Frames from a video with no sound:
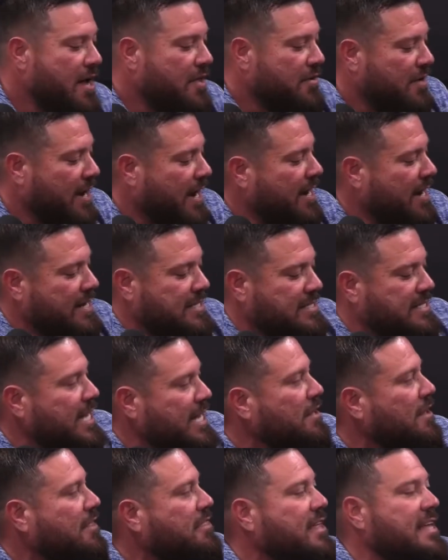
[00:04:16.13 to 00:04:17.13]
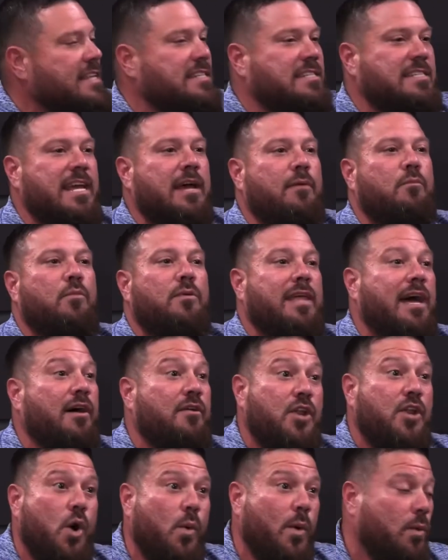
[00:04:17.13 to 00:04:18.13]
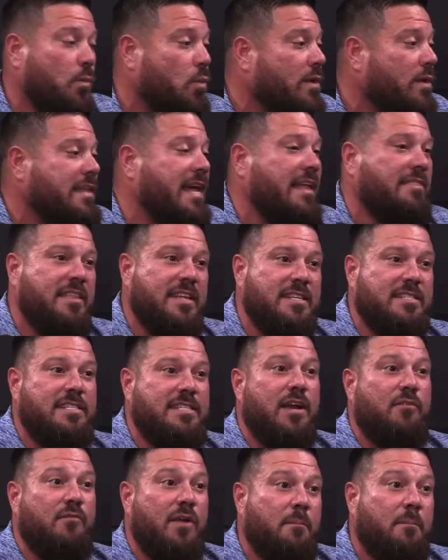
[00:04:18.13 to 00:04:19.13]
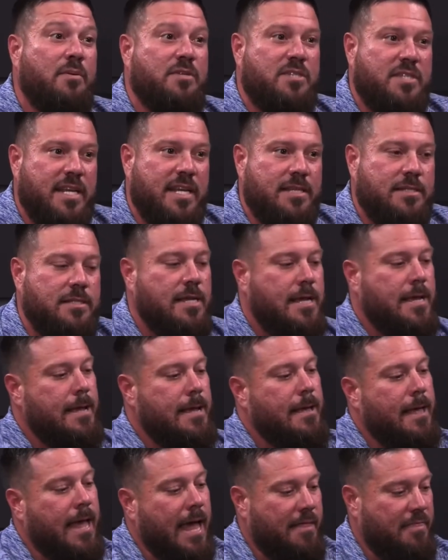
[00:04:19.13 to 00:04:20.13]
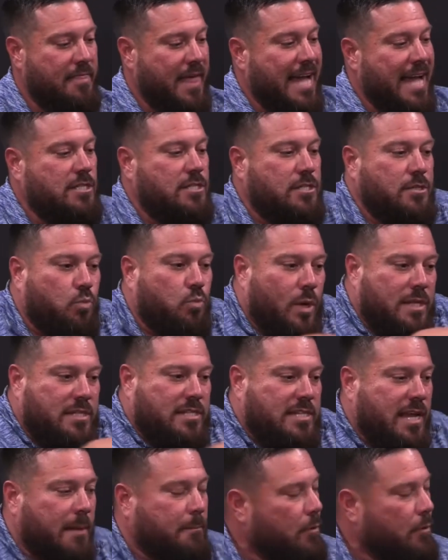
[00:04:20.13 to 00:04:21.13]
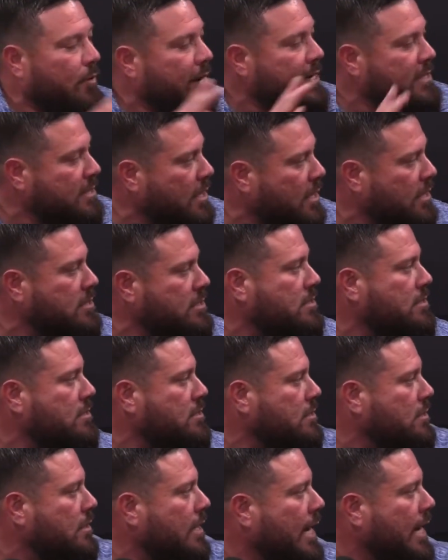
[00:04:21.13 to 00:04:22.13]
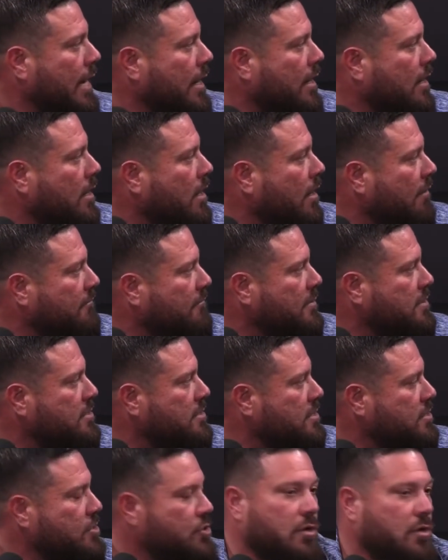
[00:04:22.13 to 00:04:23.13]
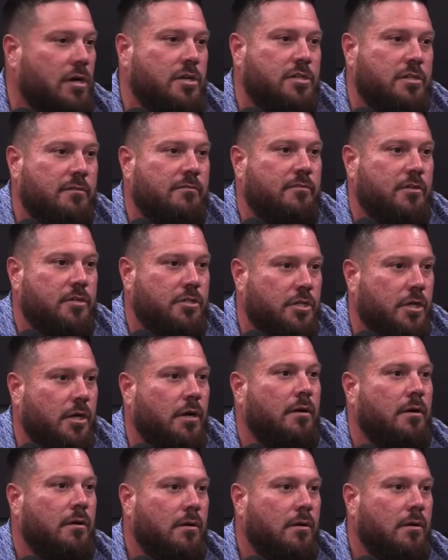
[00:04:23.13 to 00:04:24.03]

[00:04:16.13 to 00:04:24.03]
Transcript: They're not going to sell a thin set without knowing what that thin set represents. And that's what separates us at Huffman's Construction, for sure.